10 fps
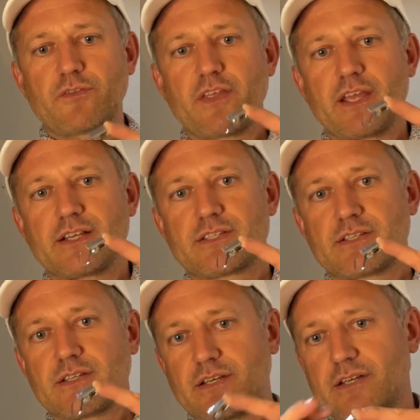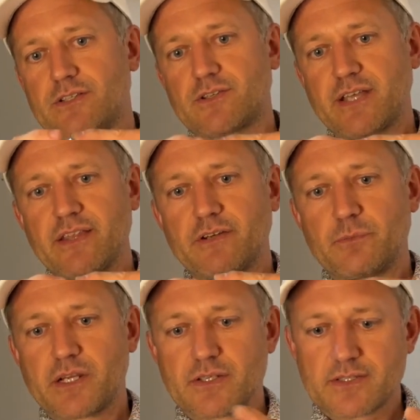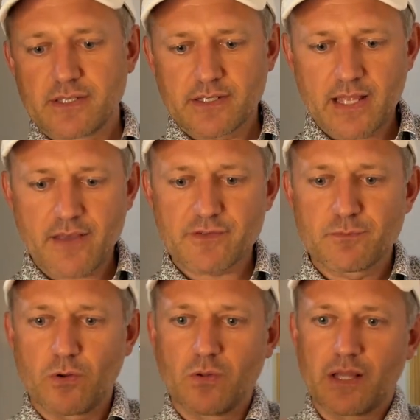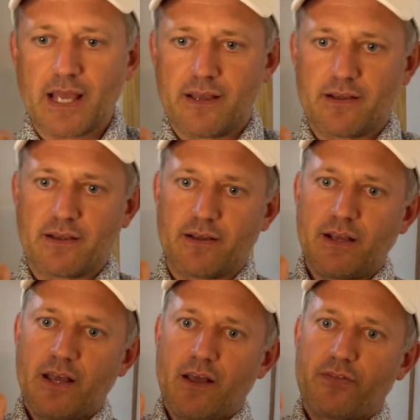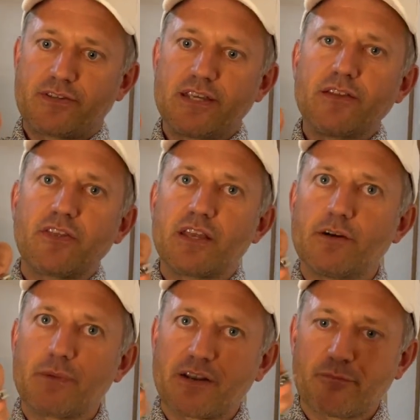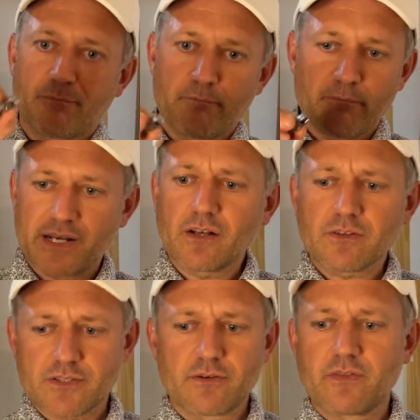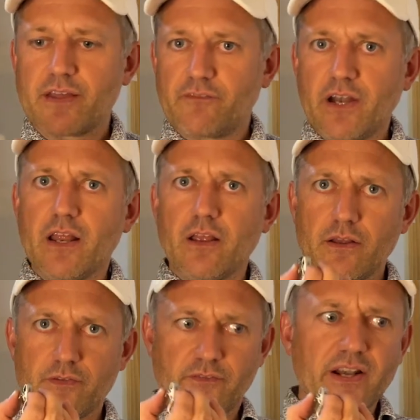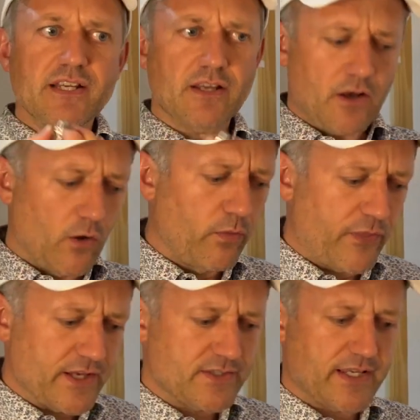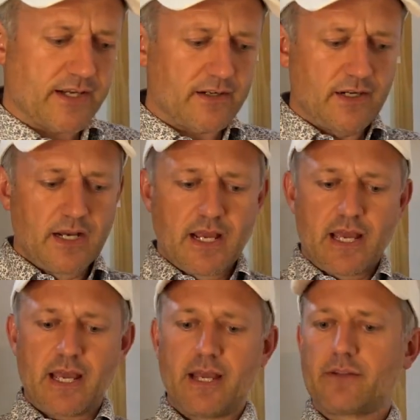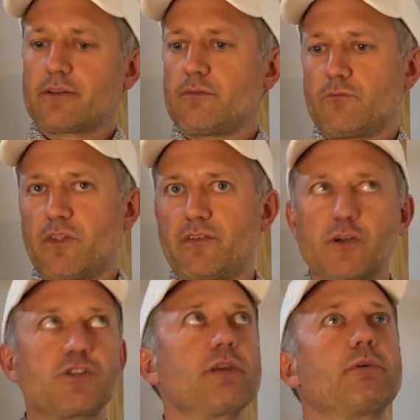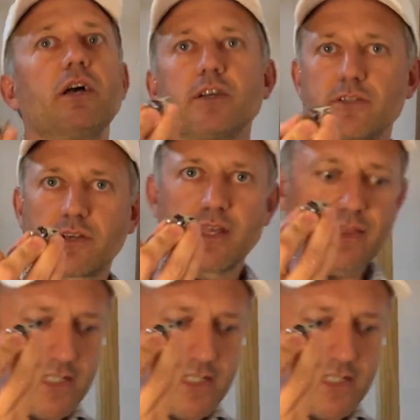things together, because they have small teeth here made of metal. So they really, really hold things together, and they're very cheap. So get